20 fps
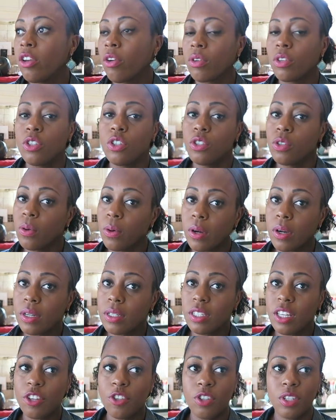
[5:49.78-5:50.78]
you're in
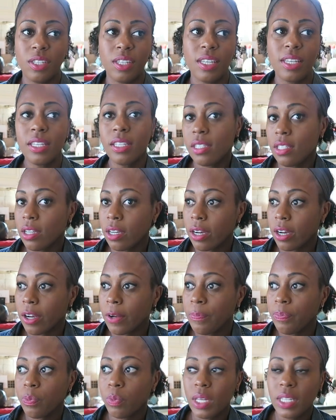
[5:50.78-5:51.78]
shorts, it's just
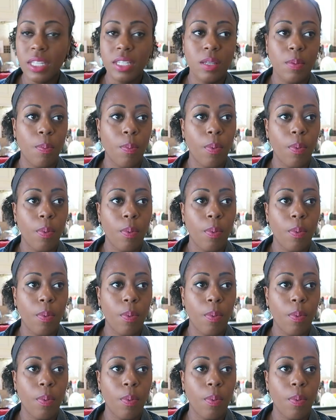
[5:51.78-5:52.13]
easier. Yeah. Plus he's a